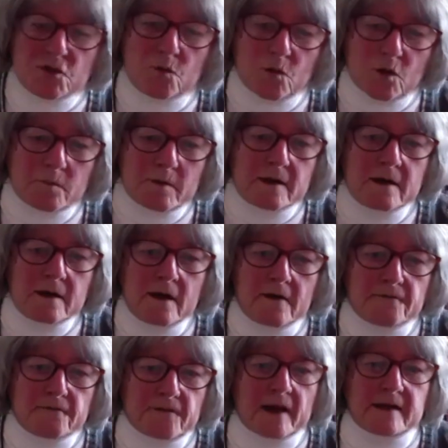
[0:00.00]
woman
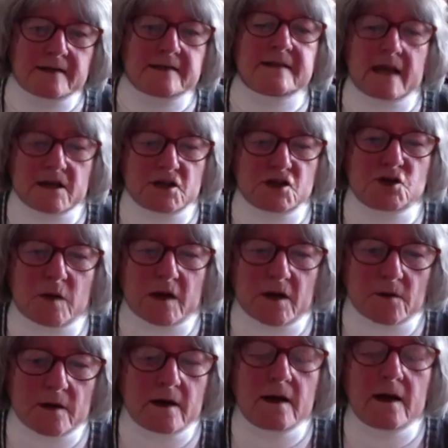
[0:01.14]
finds
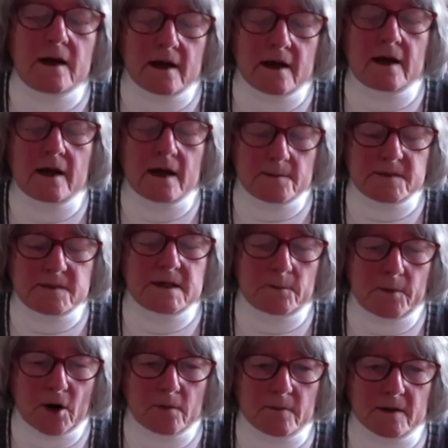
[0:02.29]
sanctuary in an empty
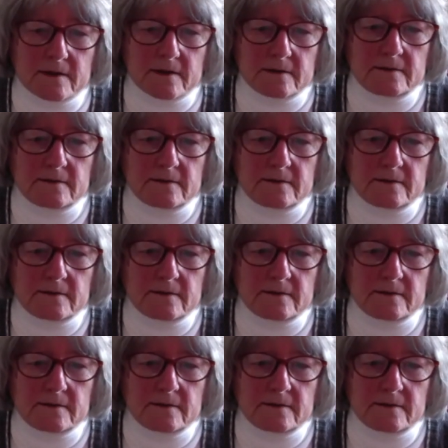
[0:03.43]
apartment.